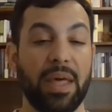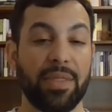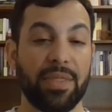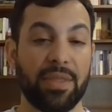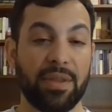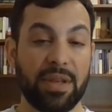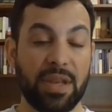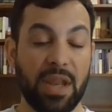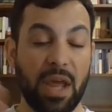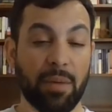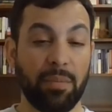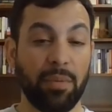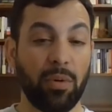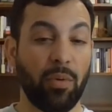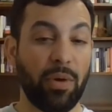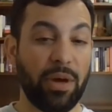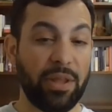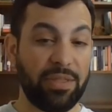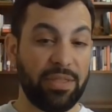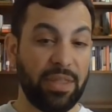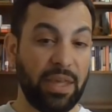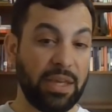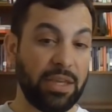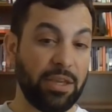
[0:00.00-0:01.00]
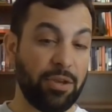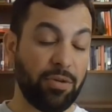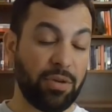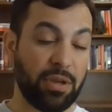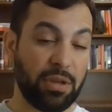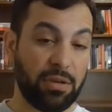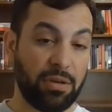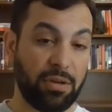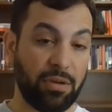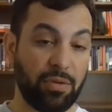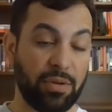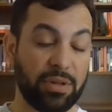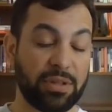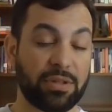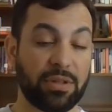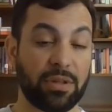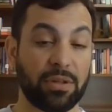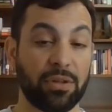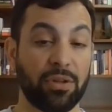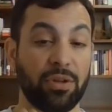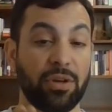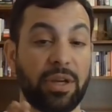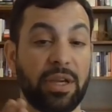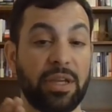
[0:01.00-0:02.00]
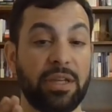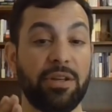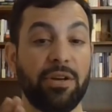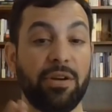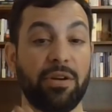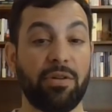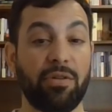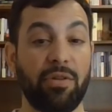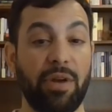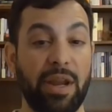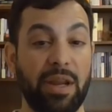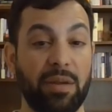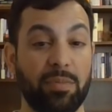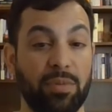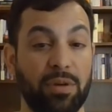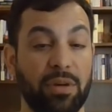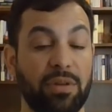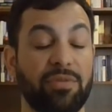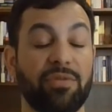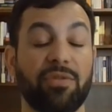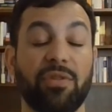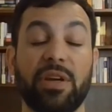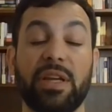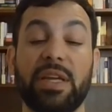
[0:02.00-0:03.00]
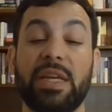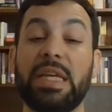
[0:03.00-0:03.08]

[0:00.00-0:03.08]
The number one thing you can do is to look in your grade book for